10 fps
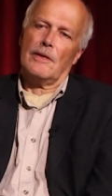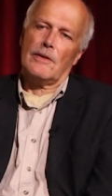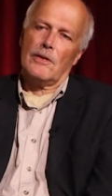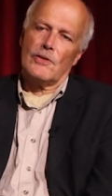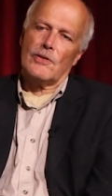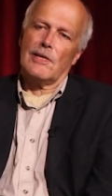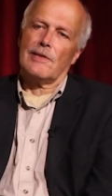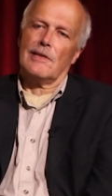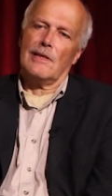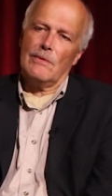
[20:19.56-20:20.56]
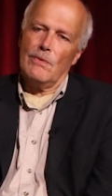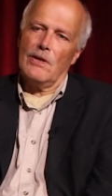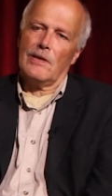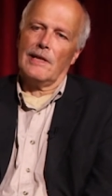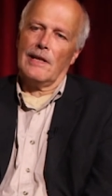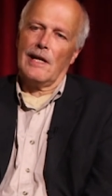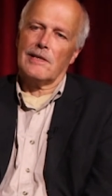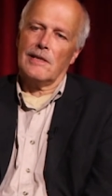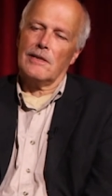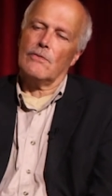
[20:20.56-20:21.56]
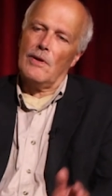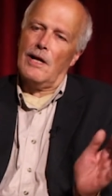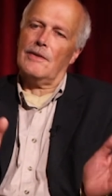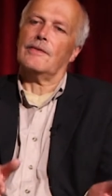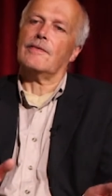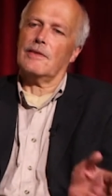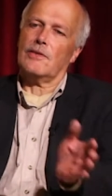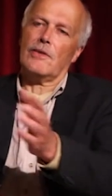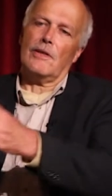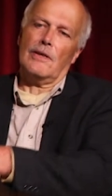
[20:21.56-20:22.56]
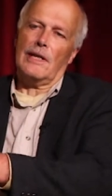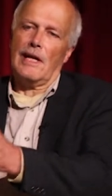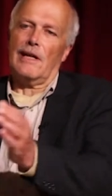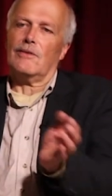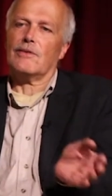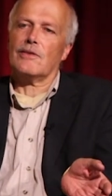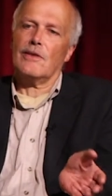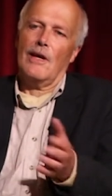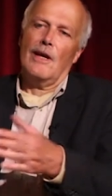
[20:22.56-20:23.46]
consistently working at it rather than turning out